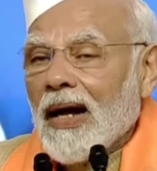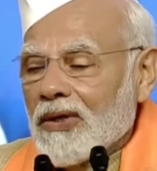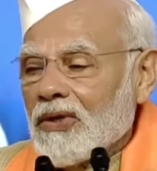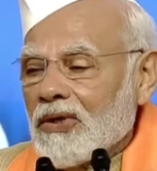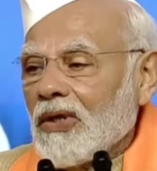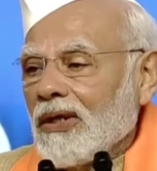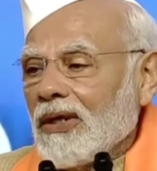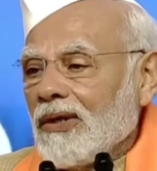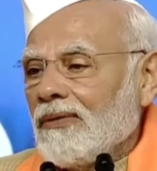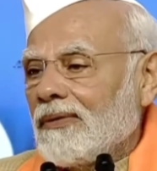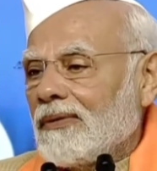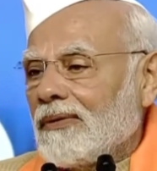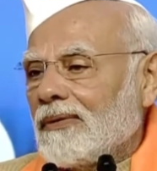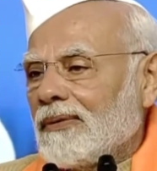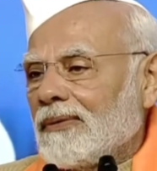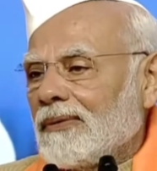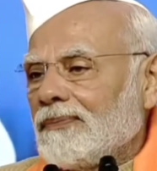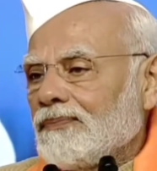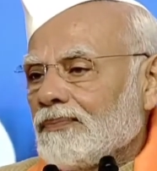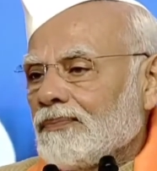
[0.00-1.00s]
achieve.
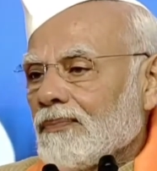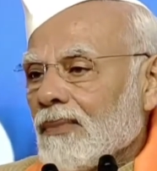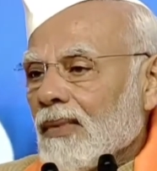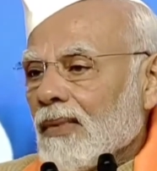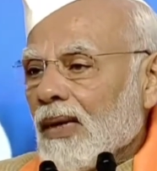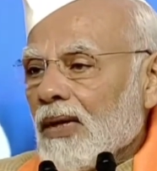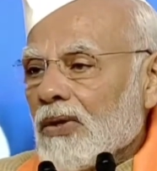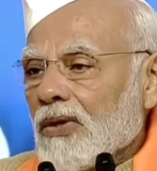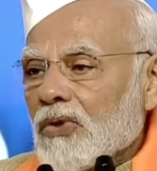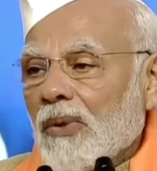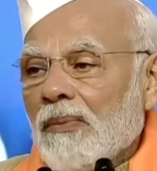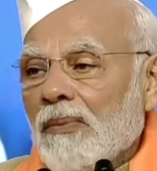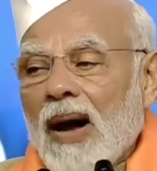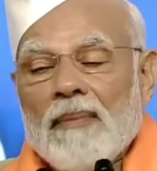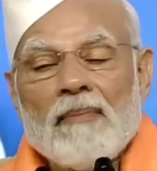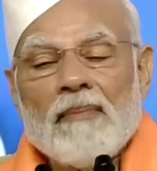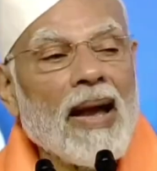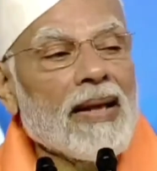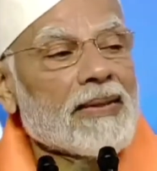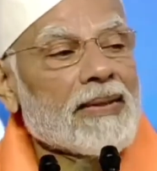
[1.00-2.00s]
So
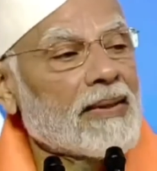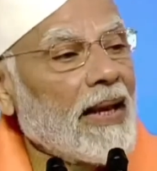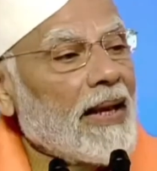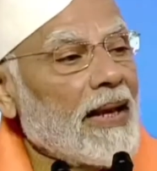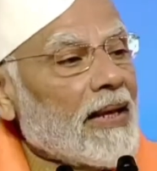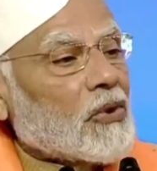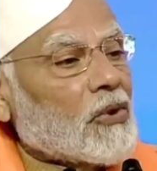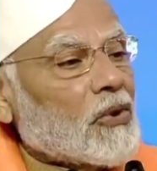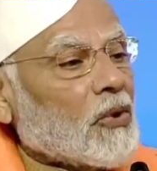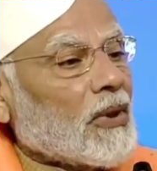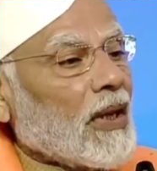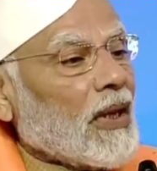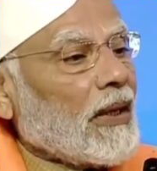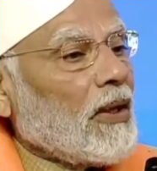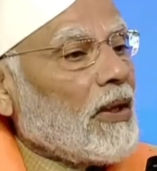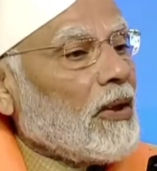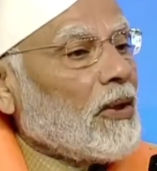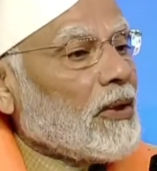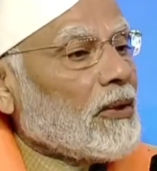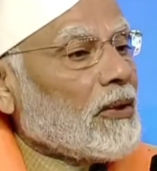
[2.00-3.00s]
my message to the
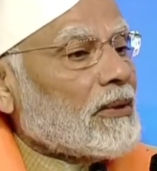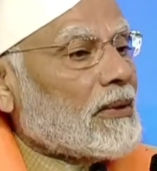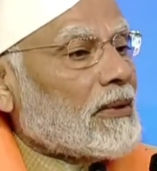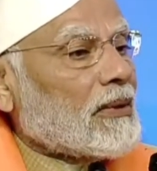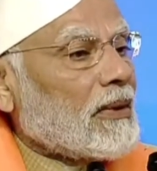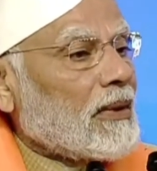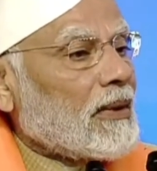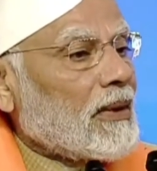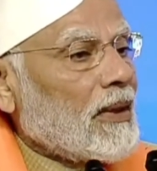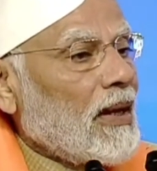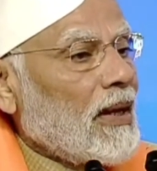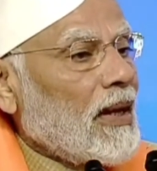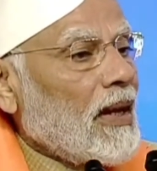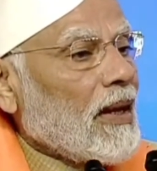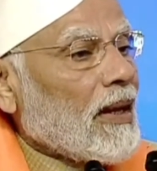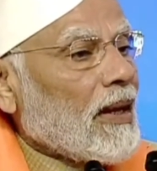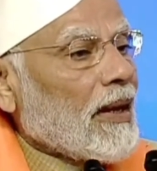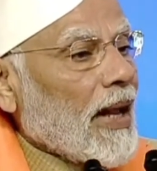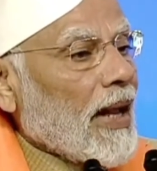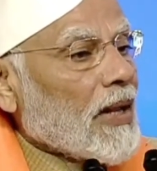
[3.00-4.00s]
youth
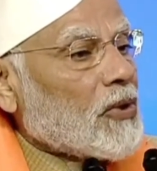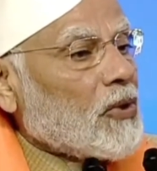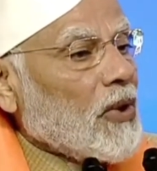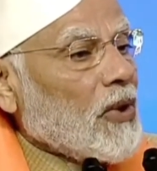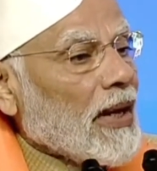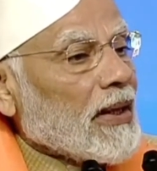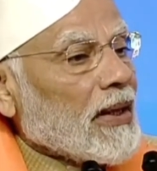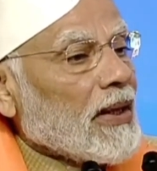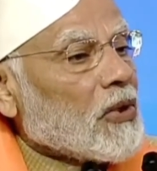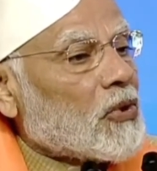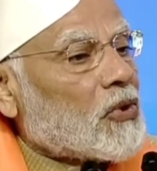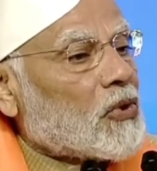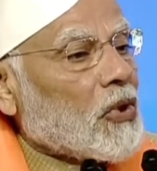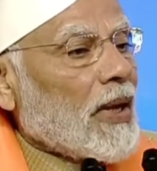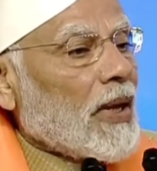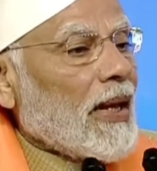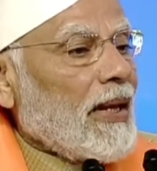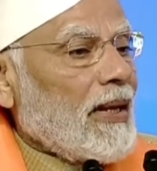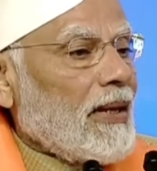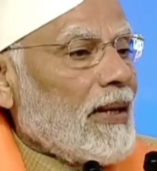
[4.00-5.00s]
graduating
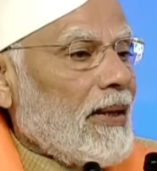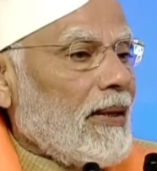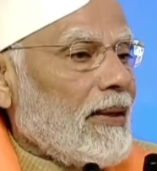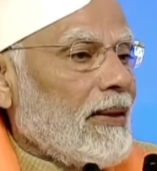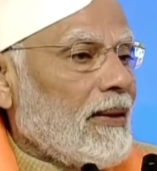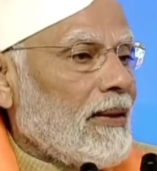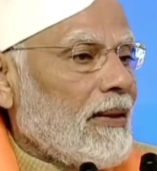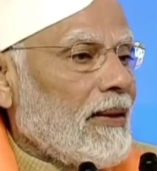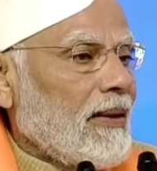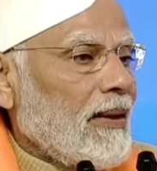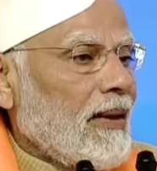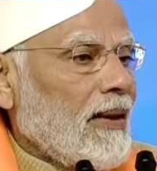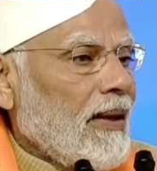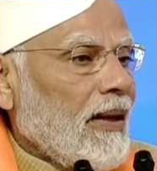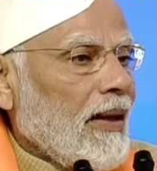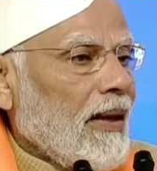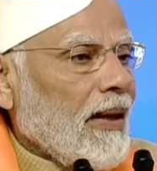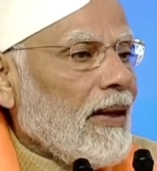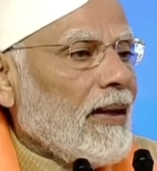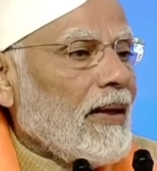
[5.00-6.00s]
today
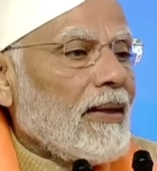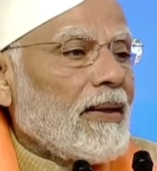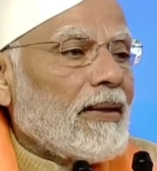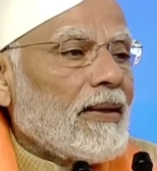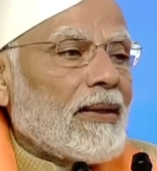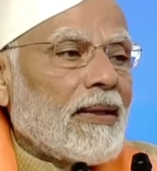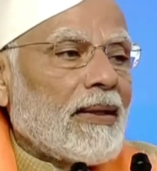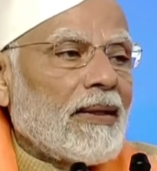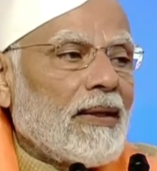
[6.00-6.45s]
is,